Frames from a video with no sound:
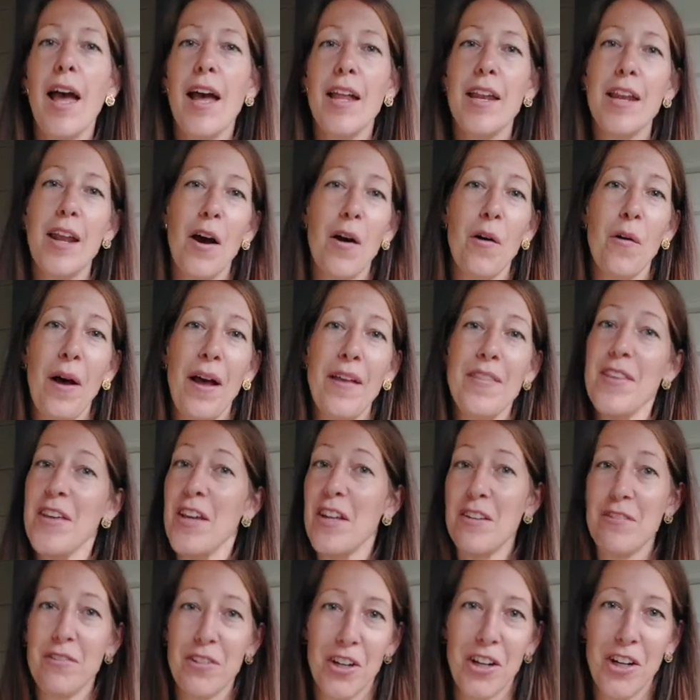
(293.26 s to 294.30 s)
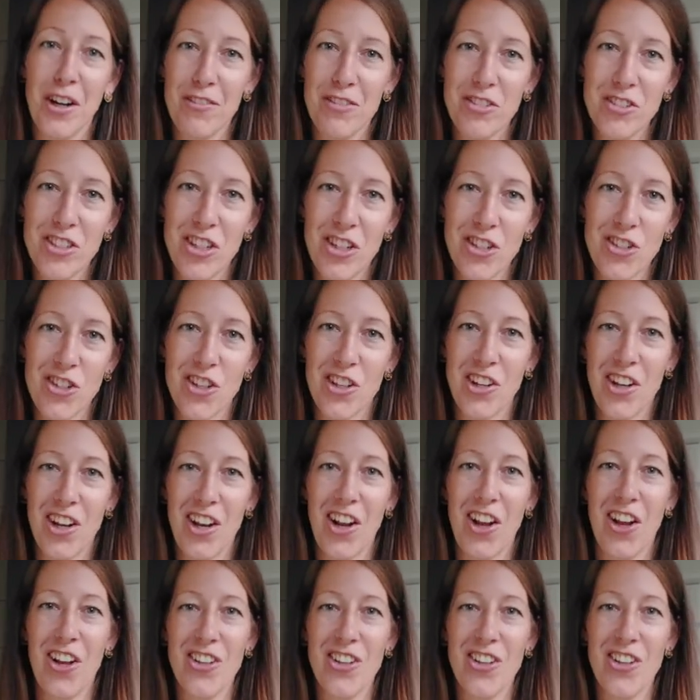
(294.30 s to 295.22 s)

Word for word: Now, at the end of our conversation,